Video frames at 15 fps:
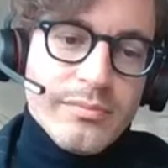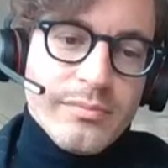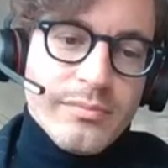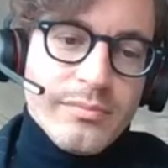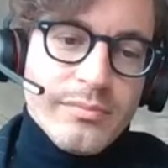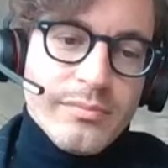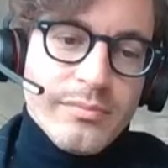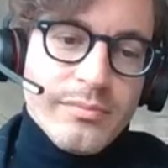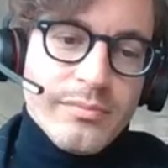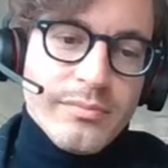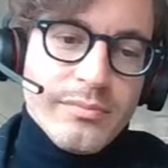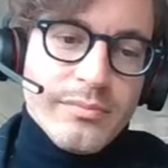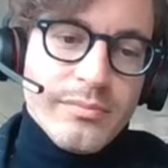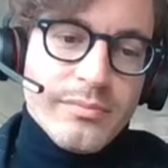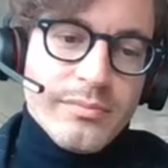
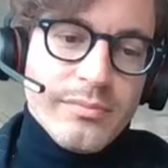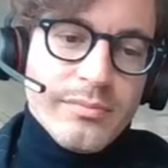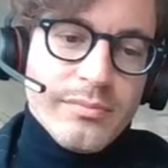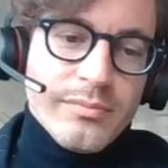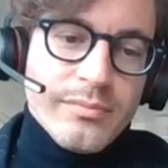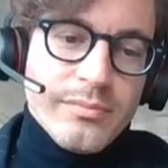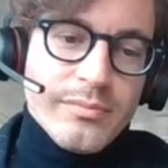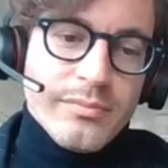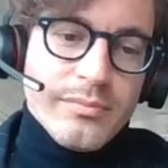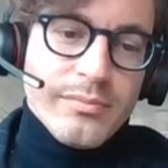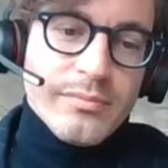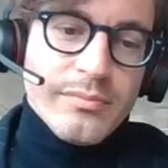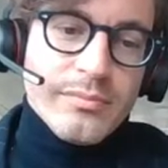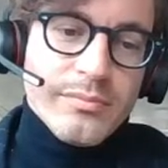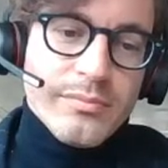
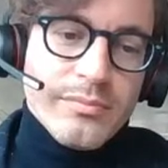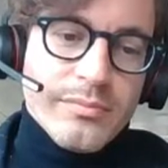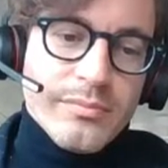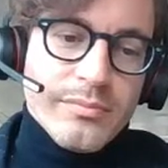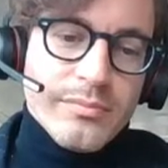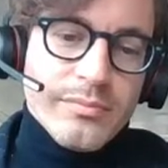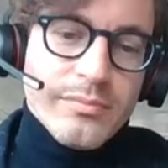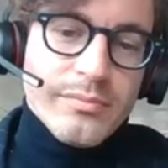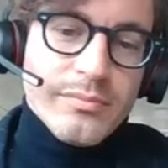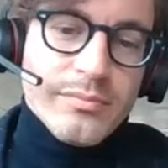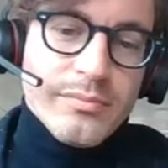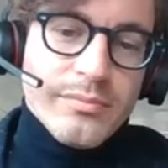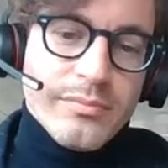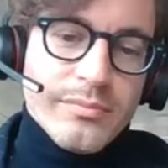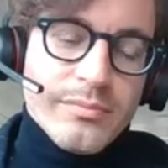
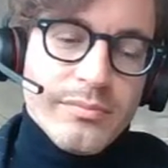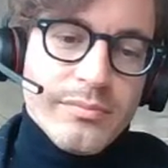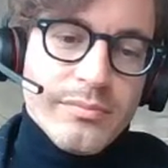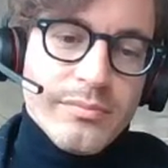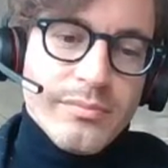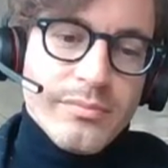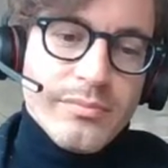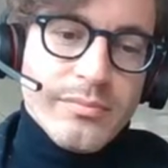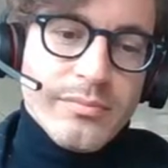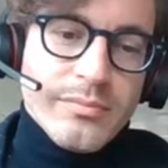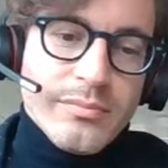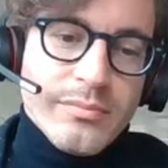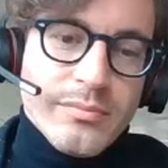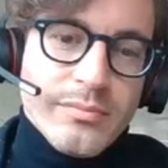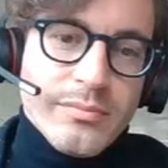
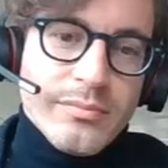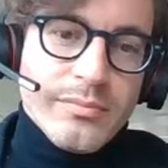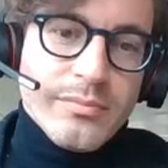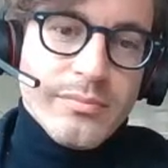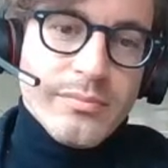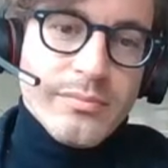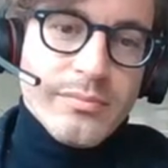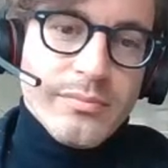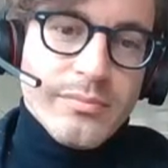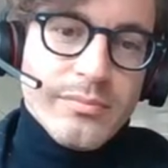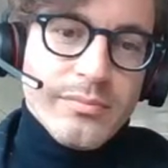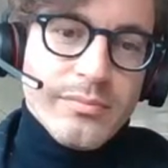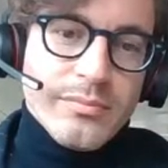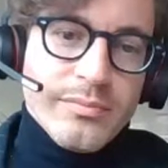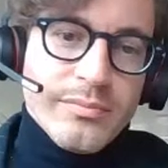
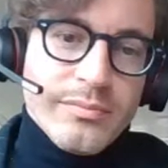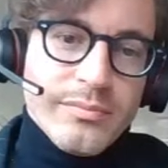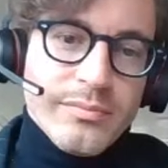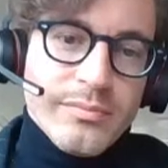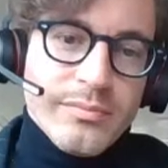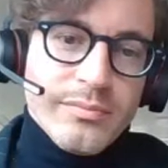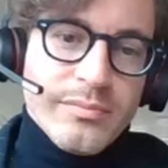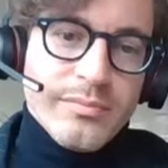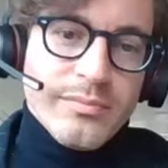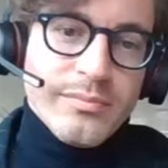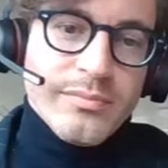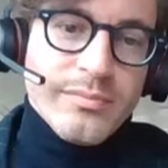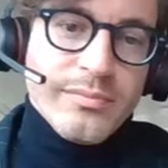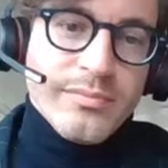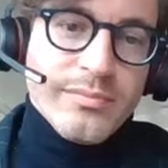
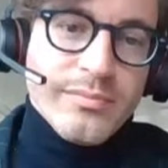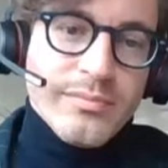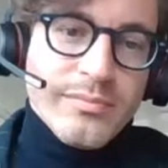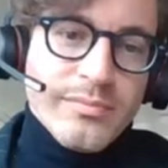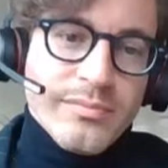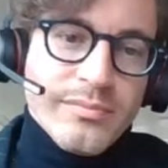No words are spoken by the person on screen.